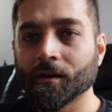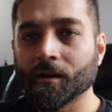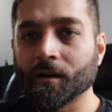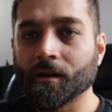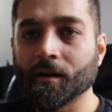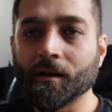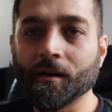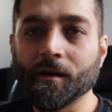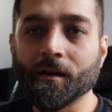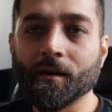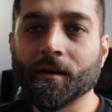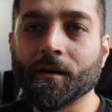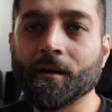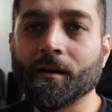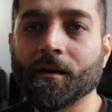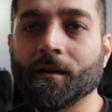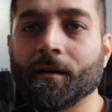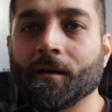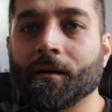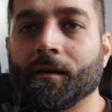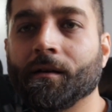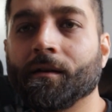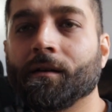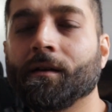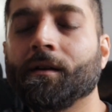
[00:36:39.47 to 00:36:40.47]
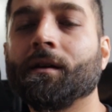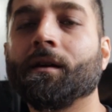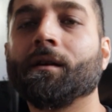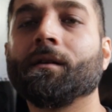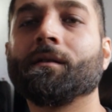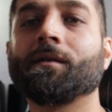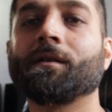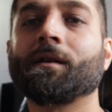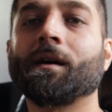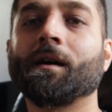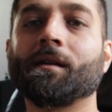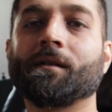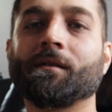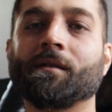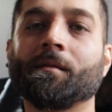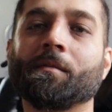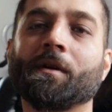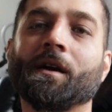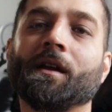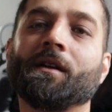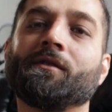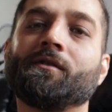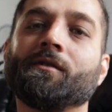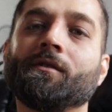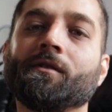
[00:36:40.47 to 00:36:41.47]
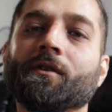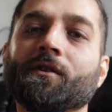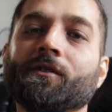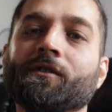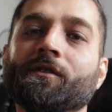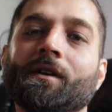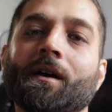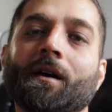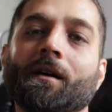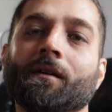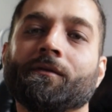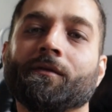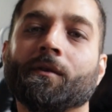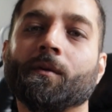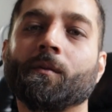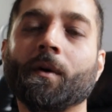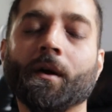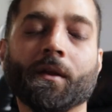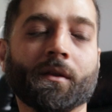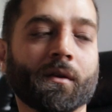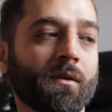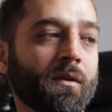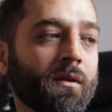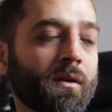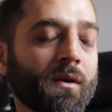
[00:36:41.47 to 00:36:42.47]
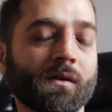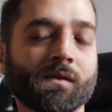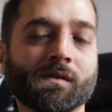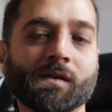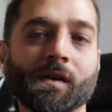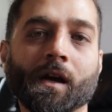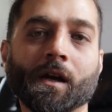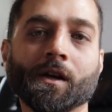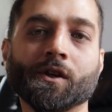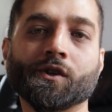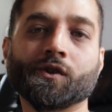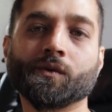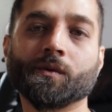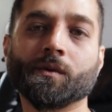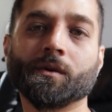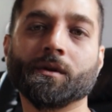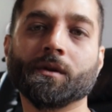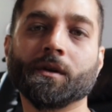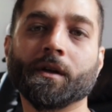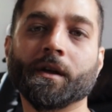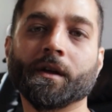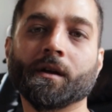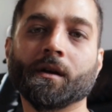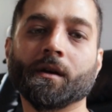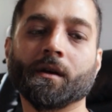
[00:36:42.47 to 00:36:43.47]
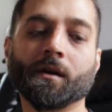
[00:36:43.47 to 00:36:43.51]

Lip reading: kind of some kind of pseudo stuff, or whether there's actual